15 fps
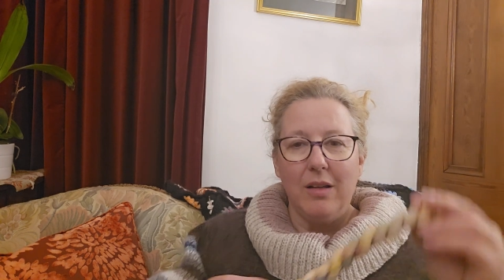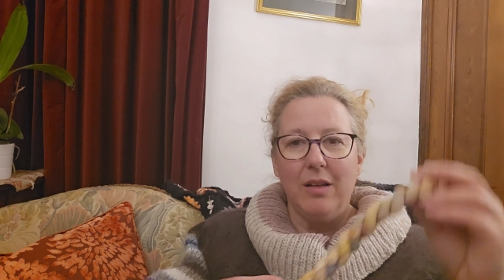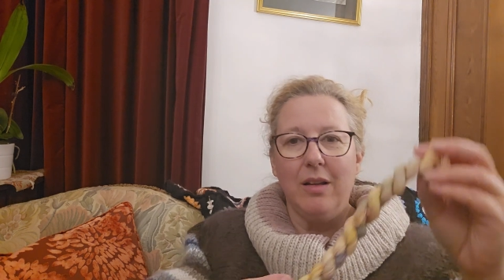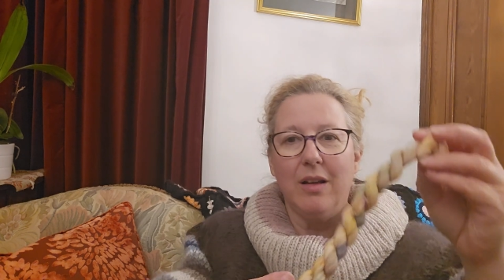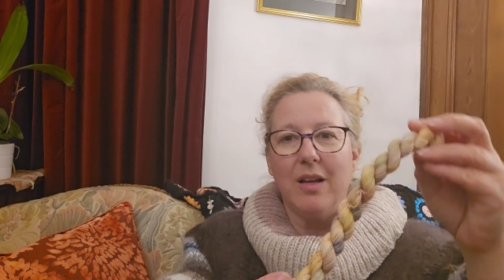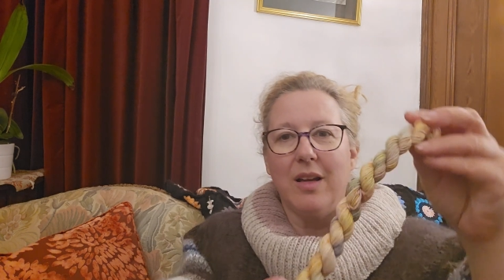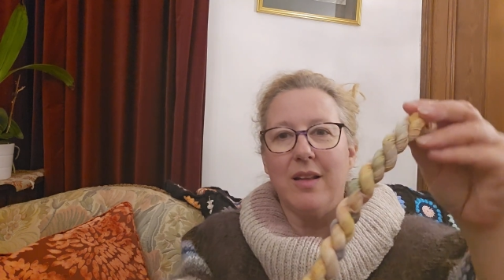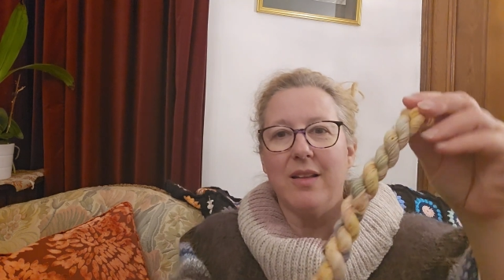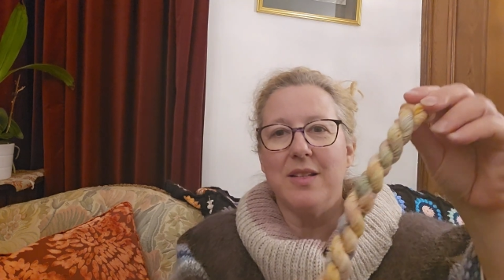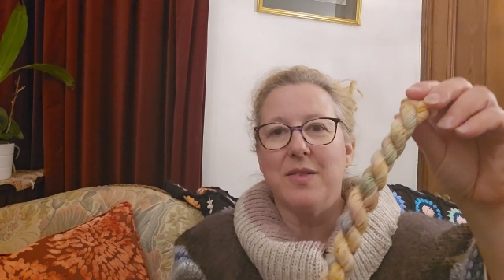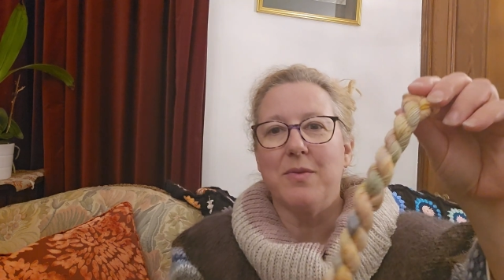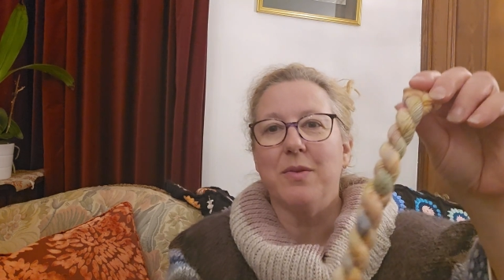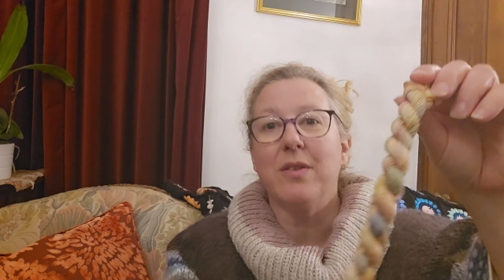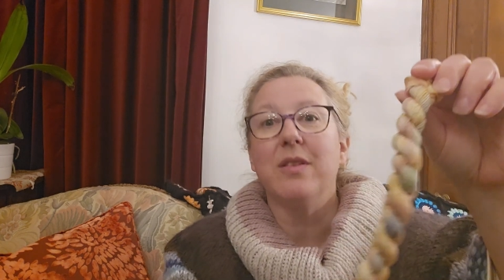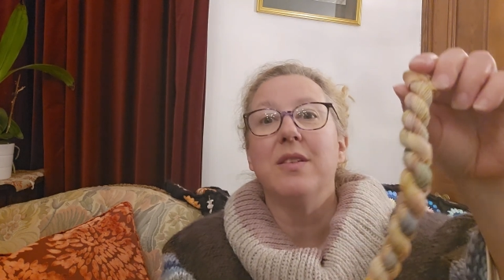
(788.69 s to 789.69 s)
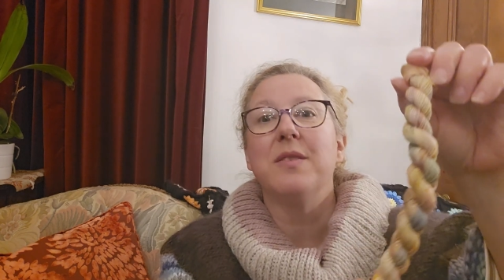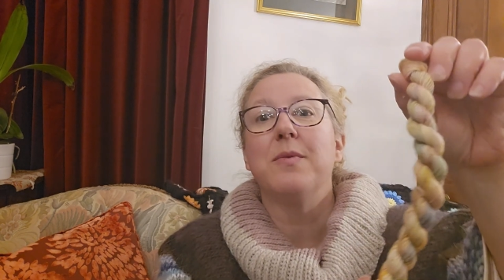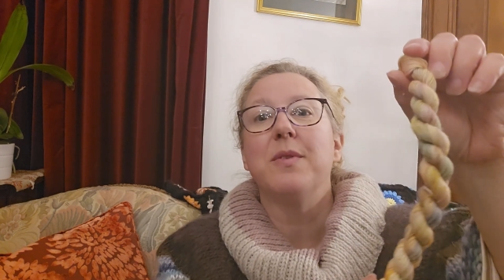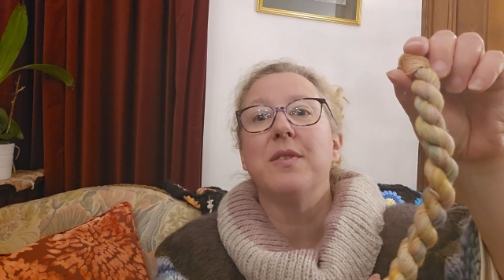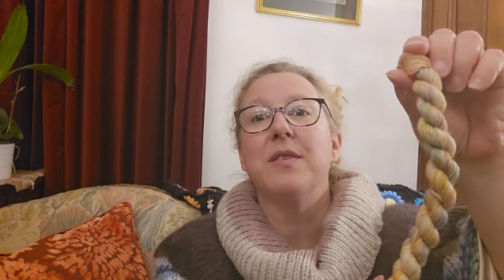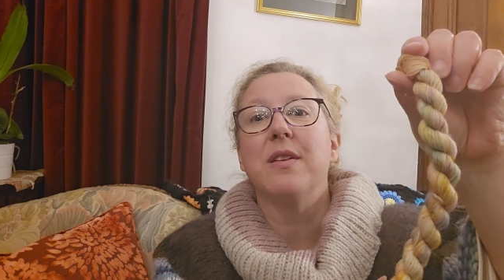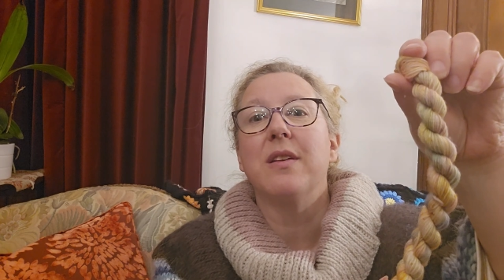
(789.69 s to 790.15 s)
Look at this one. This
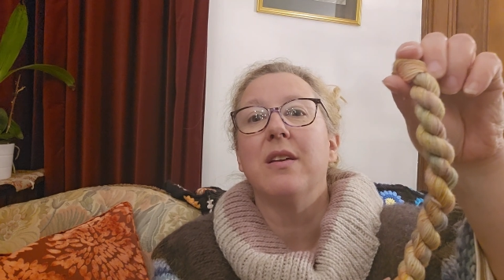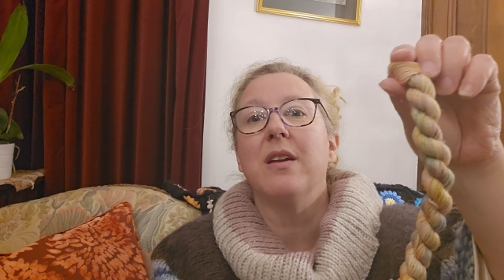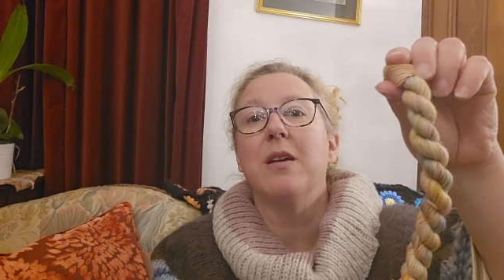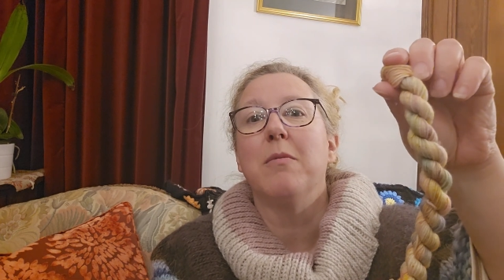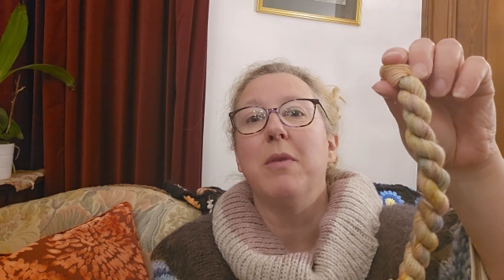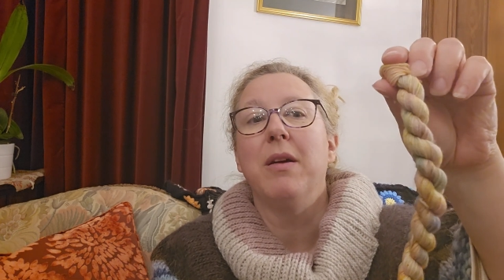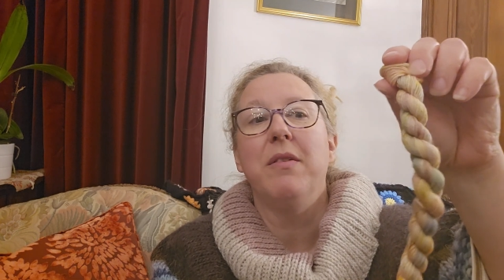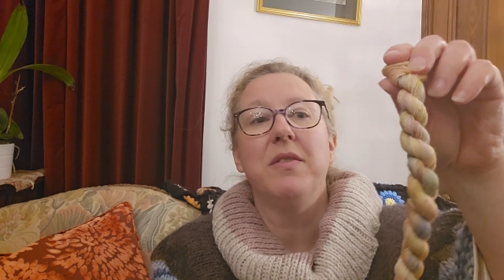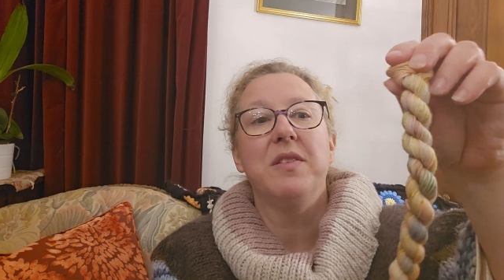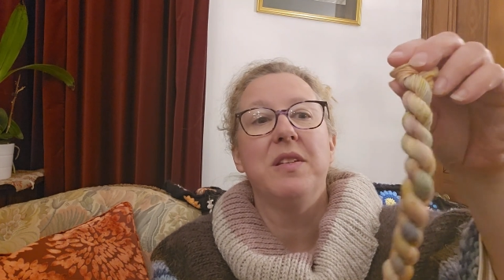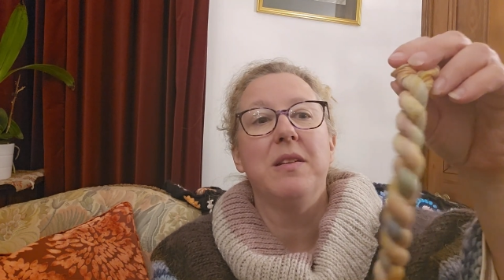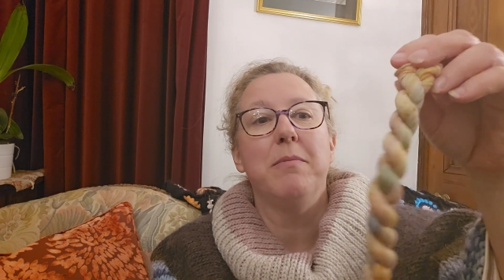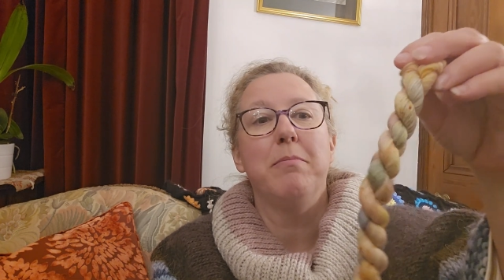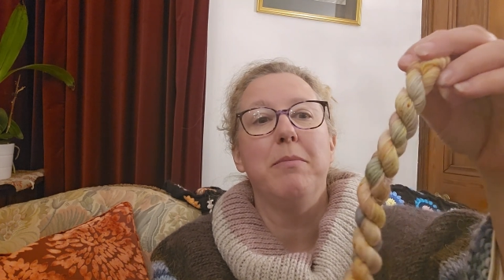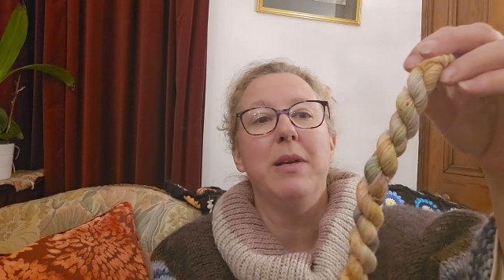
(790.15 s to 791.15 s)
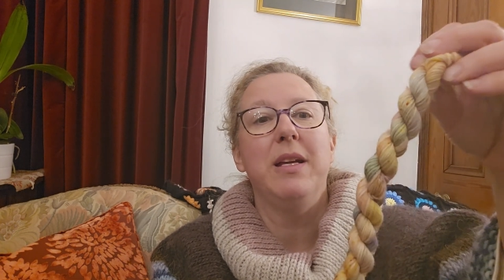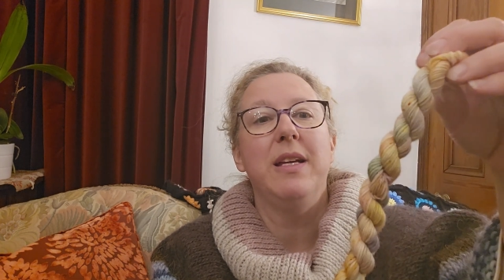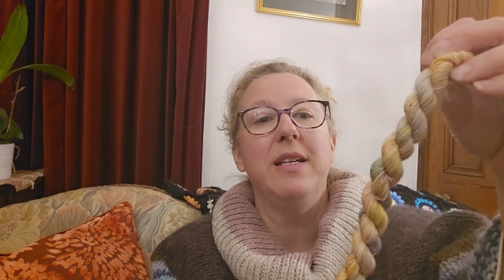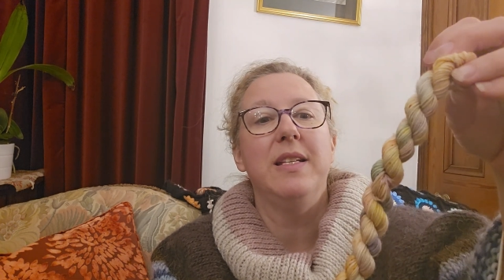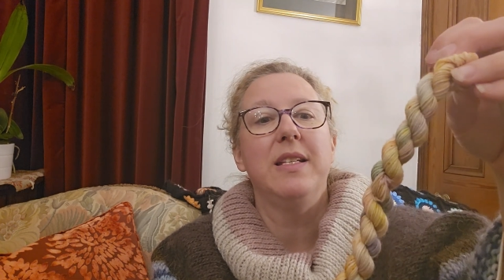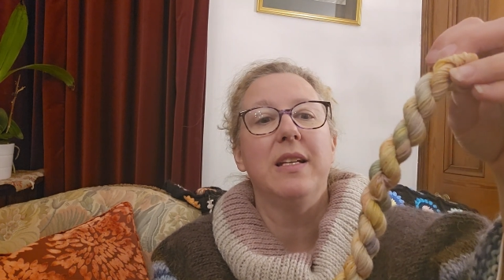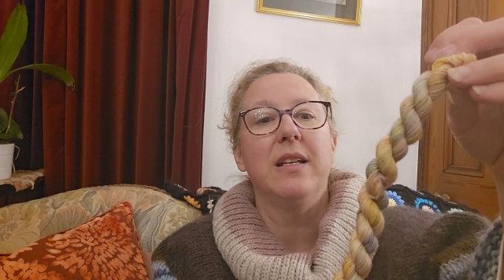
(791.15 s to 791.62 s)
one's going to come out as an
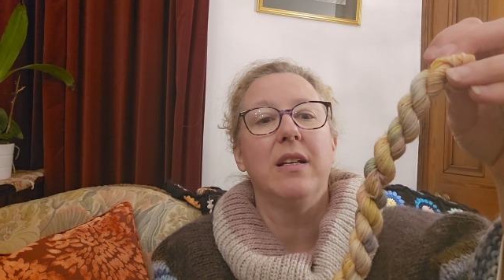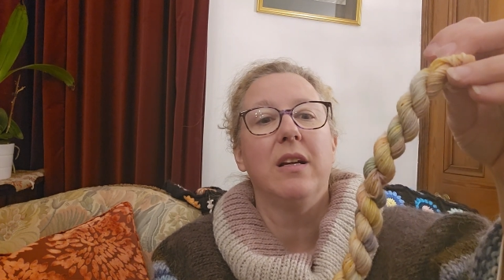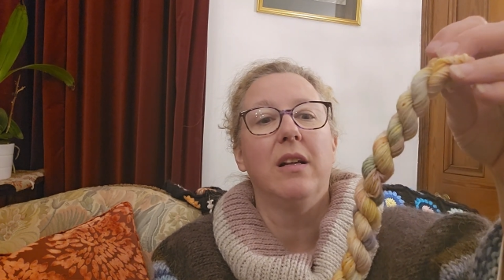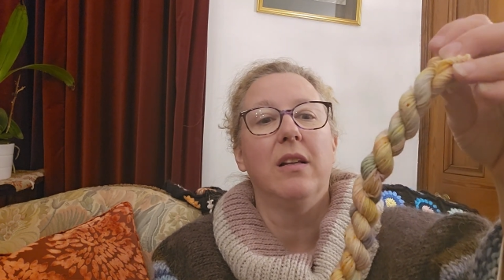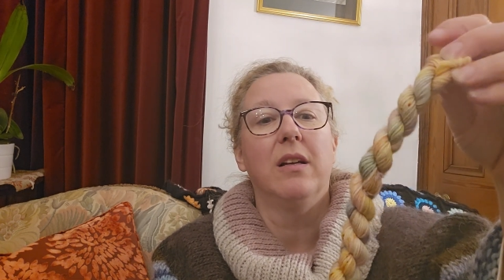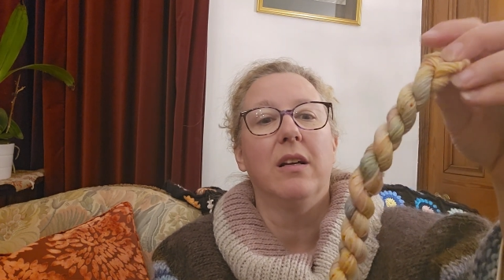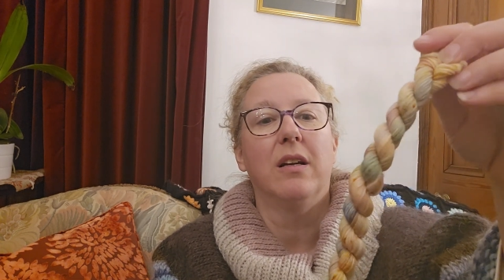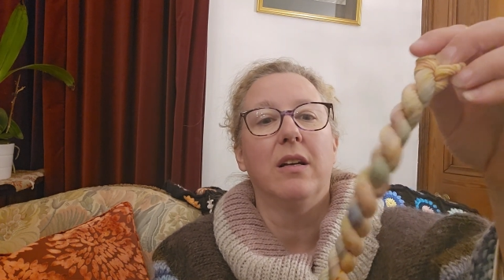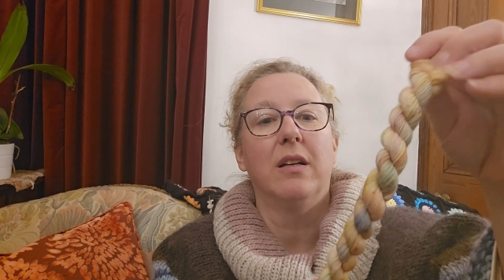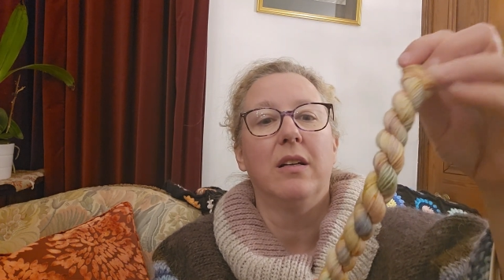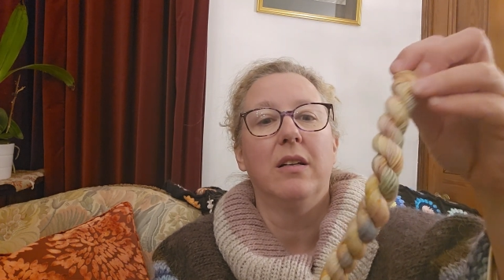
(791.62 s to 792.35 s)
amazing colour.